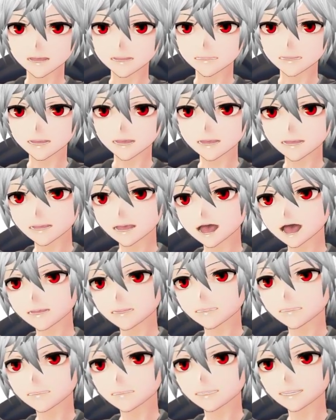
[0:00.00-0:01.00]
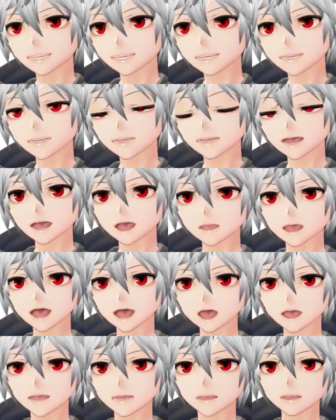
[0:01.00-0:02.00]
changes, and I'm
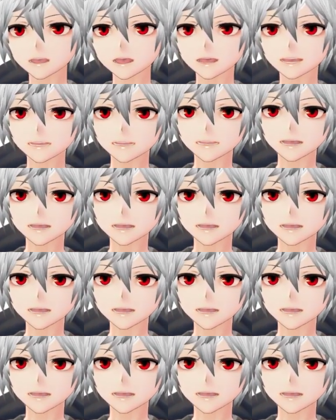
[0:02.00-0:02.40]
happy for them.